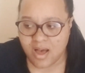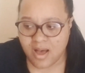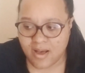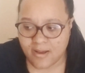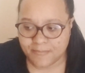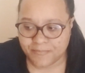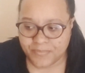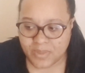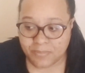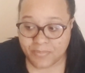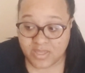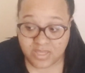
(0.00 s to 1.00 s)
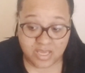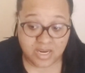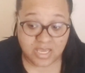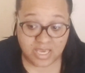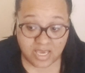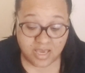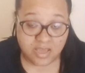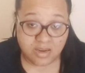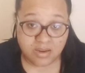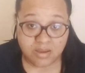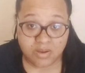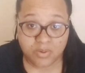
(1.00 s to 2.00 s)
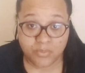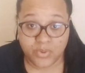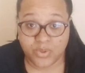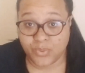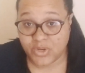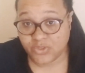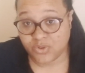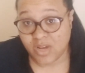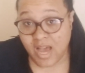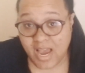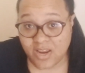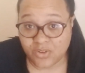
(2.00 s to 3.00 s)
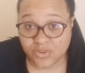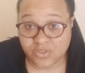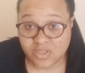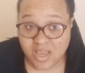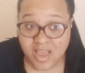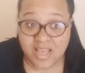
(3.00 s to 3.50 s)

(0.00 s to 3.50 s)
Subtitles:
But then again, with Western idols,